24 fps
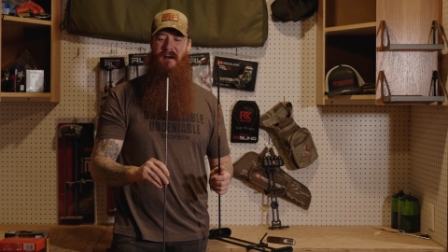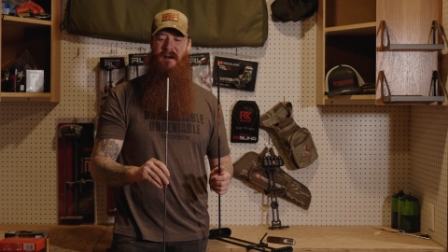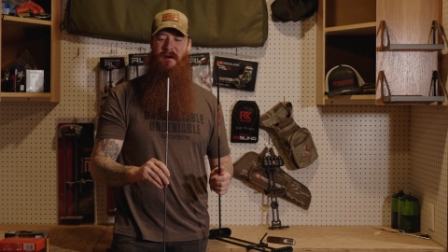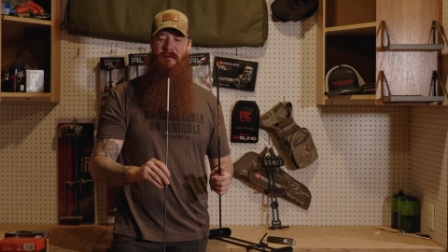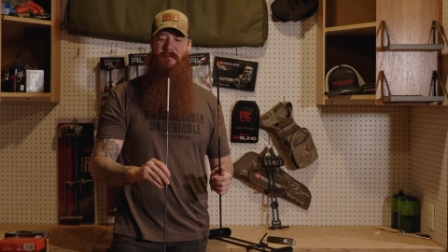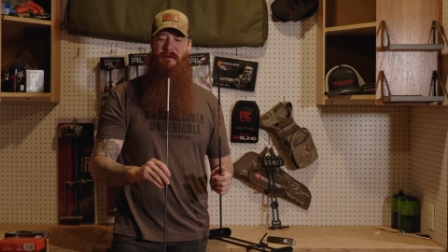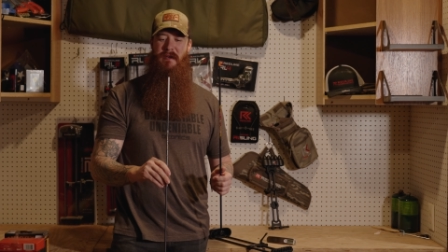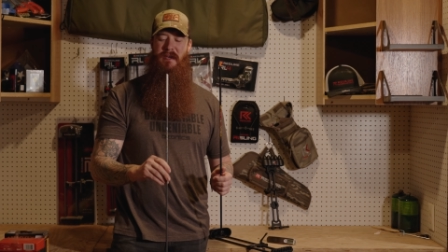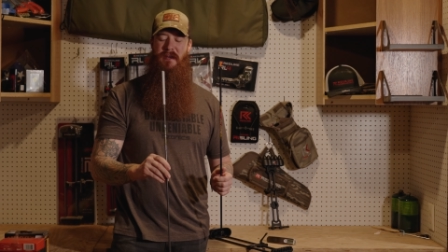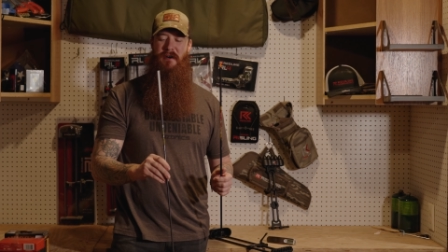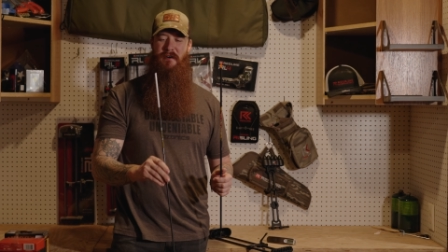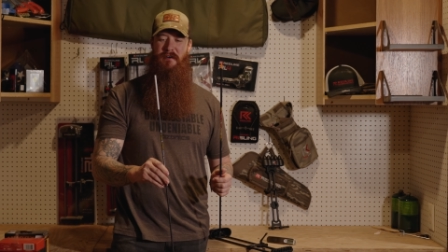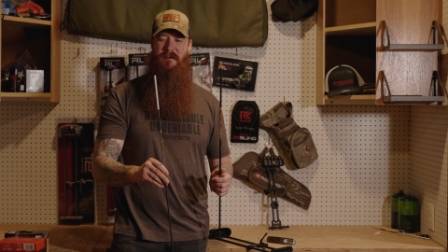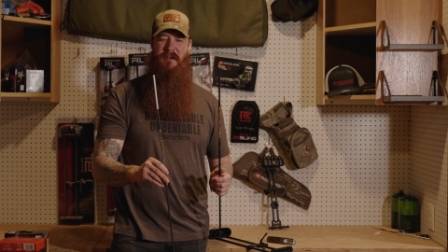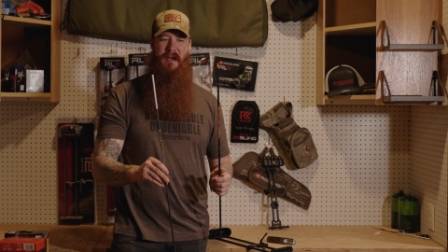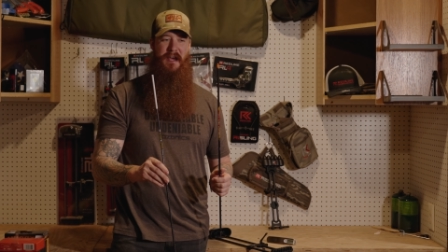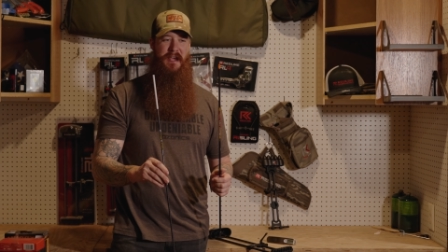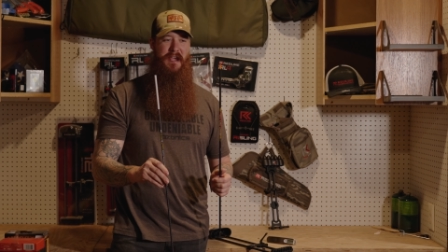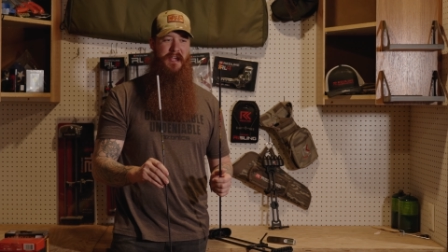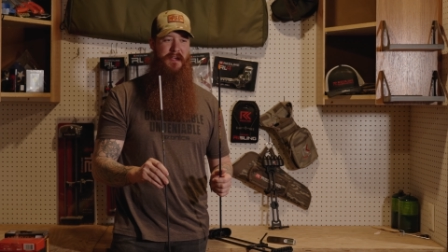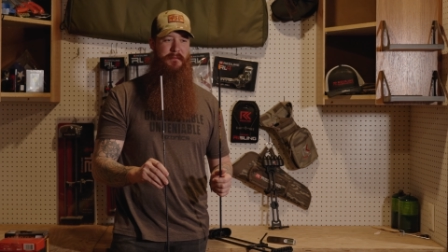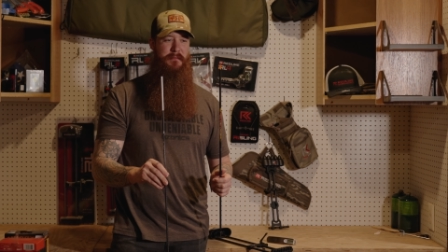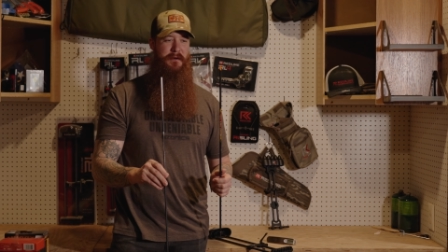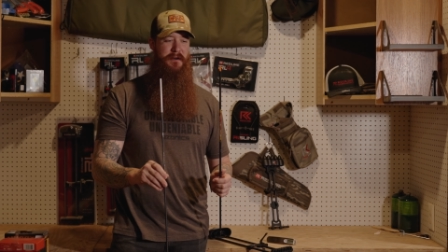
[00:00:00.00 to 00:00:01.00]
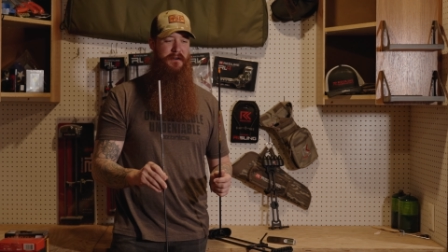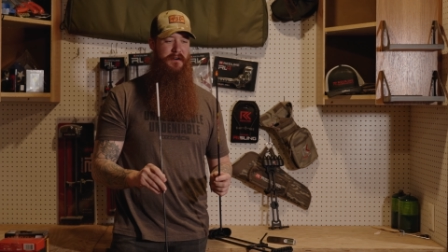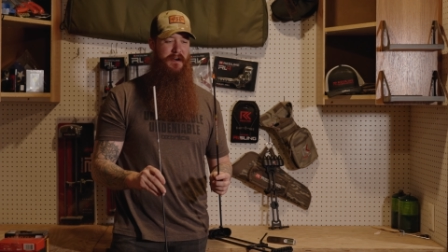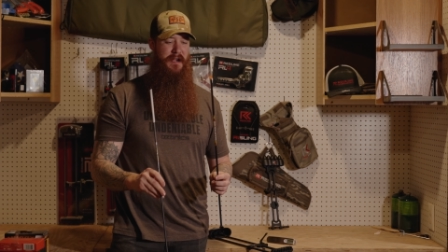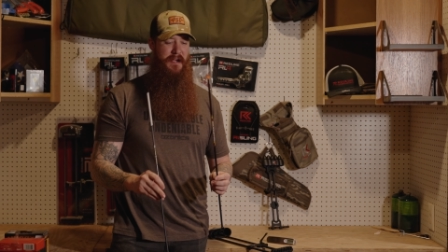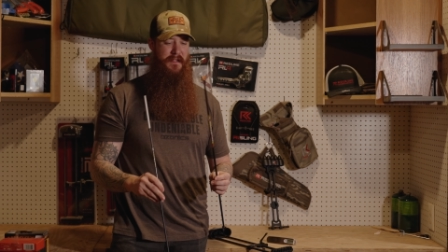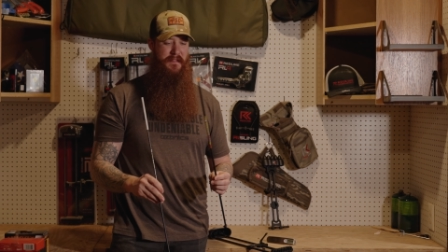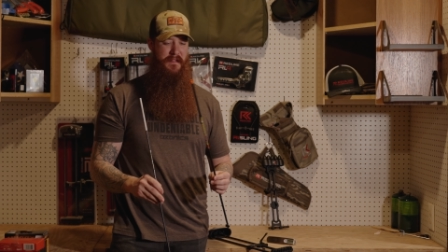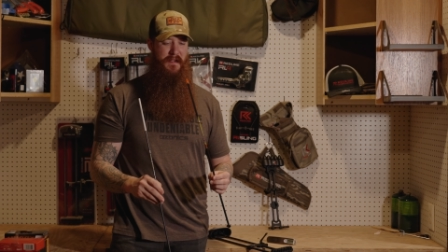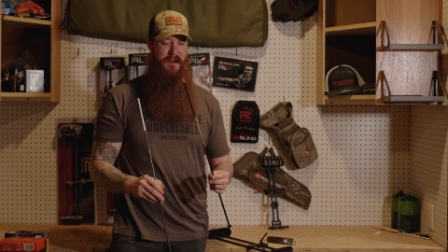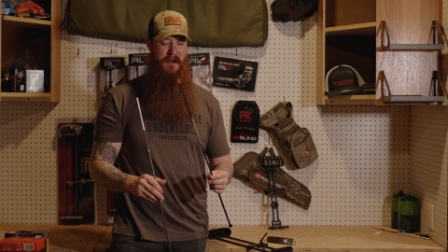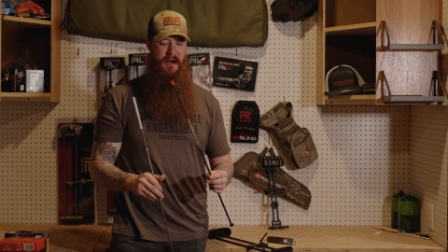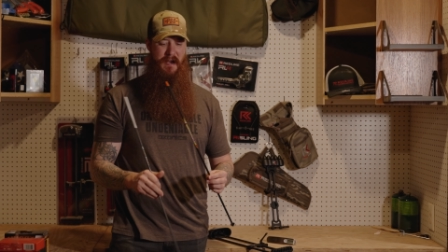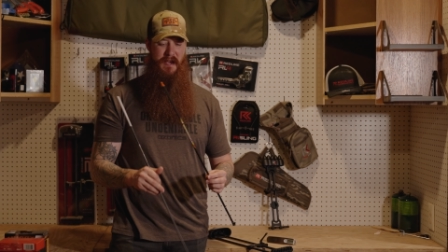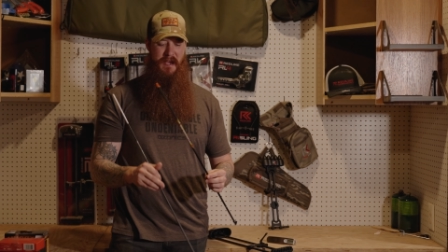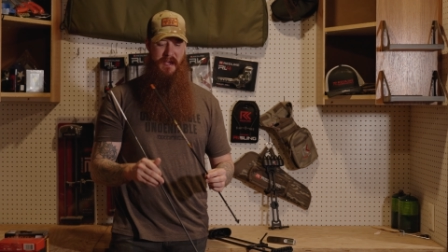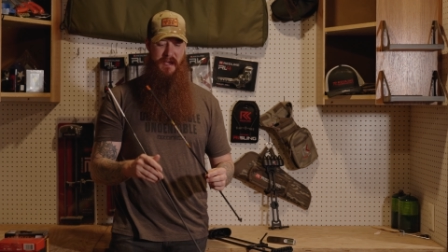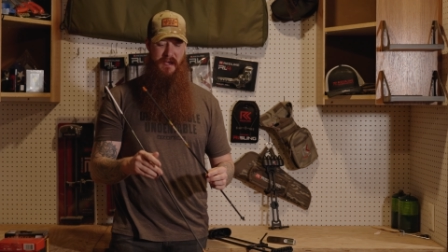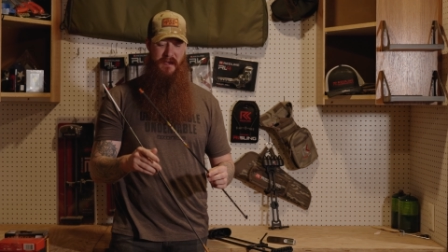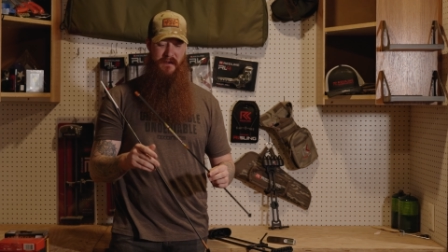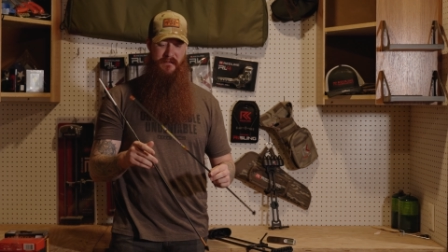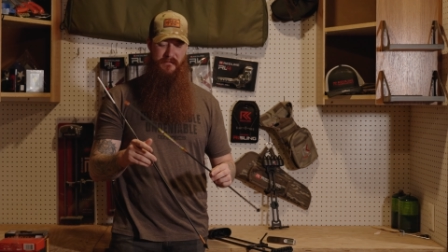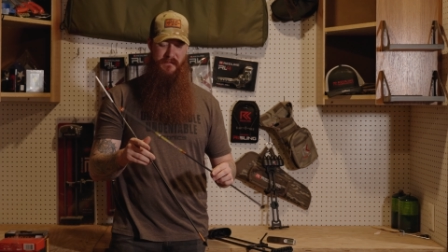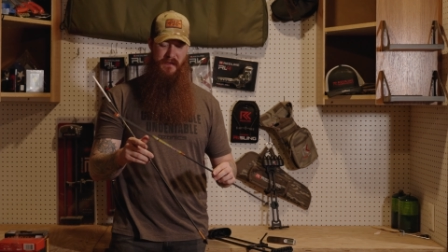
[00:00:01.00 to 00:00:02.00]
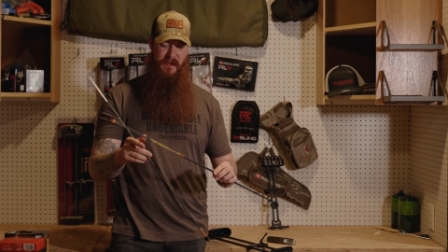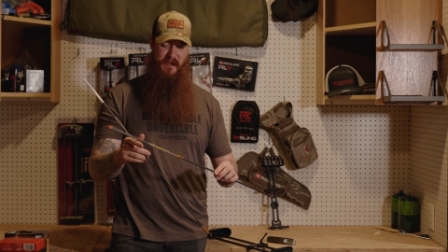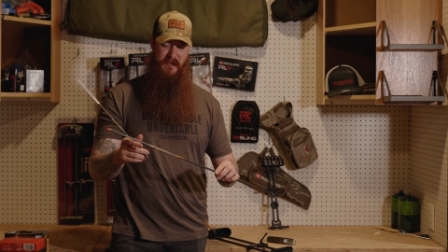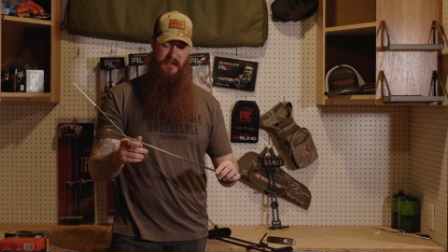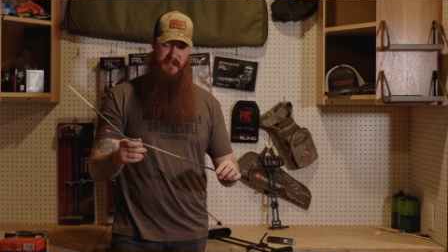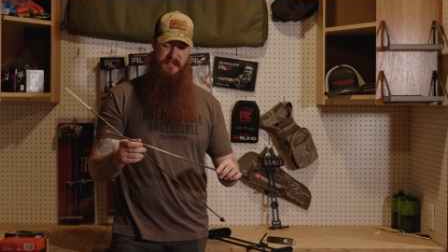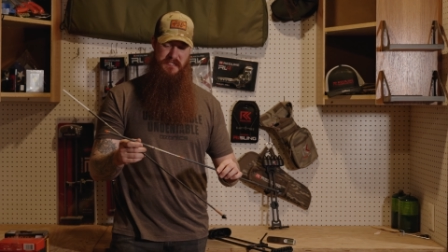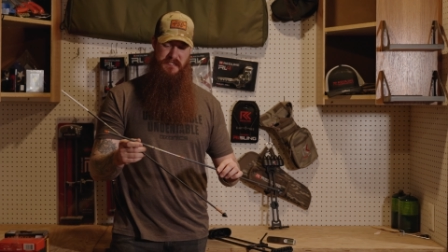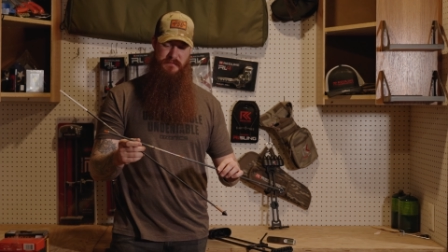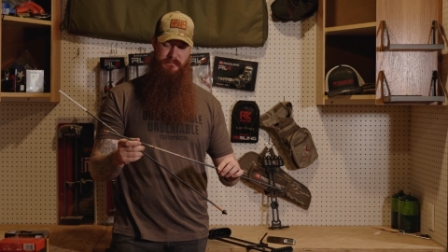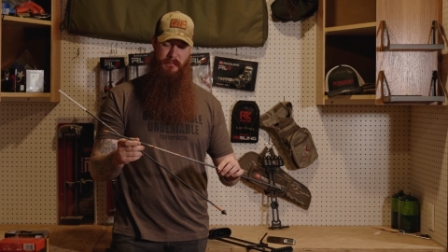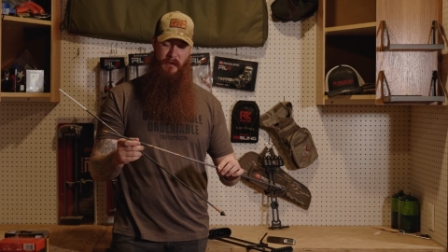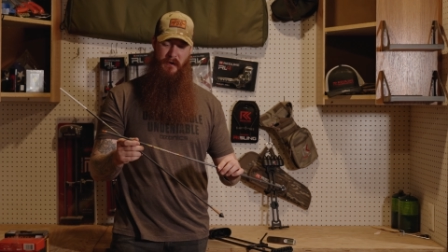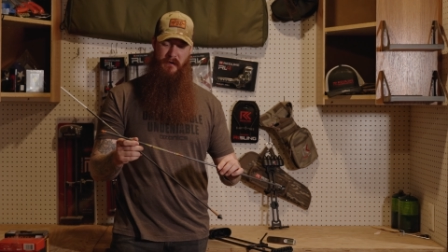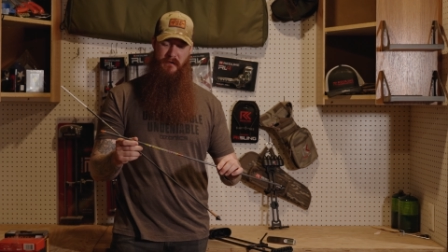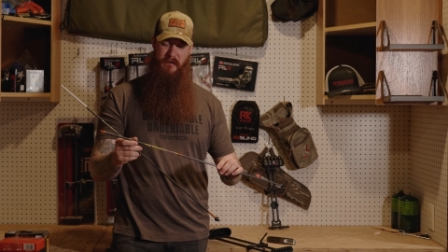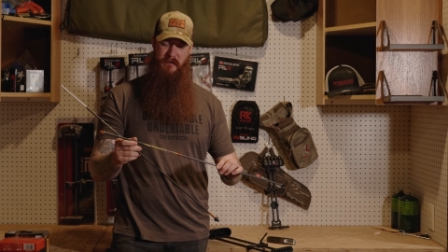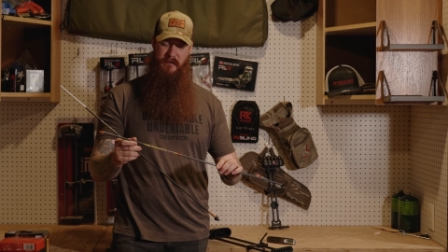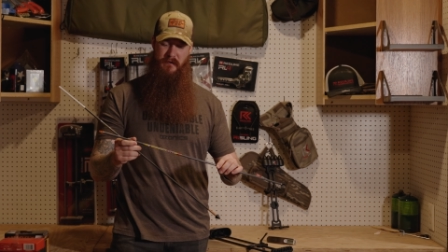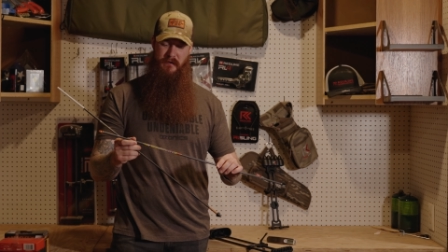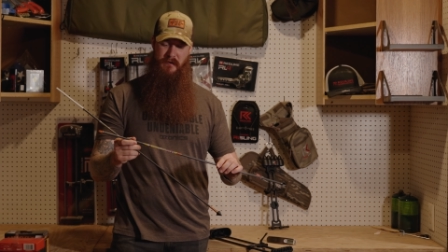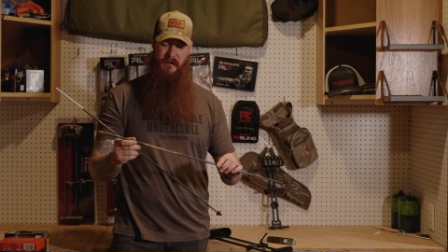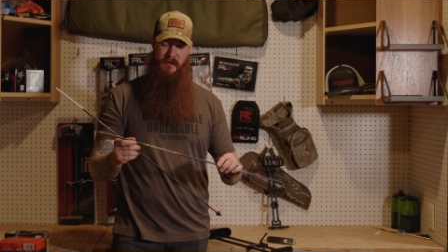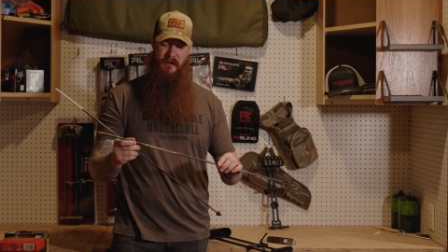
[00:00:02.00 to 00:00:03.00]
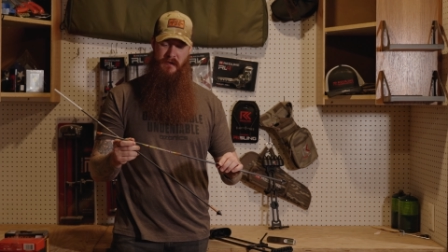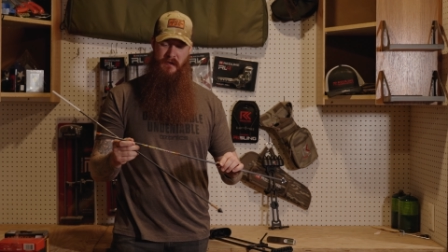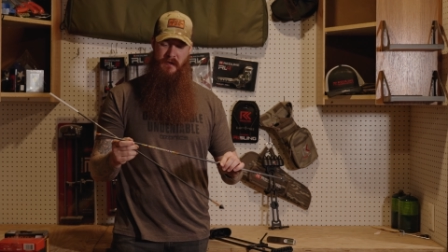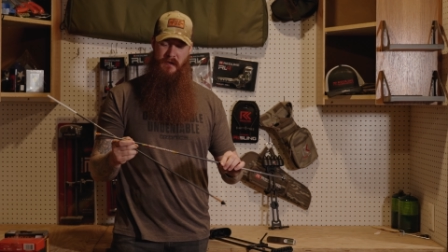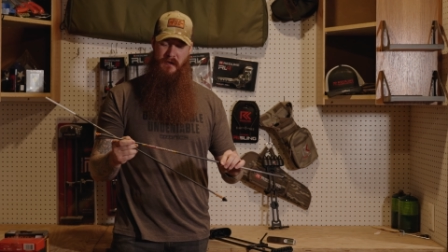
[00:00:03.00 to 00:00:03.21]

inner diameter. And then I have a Spartan,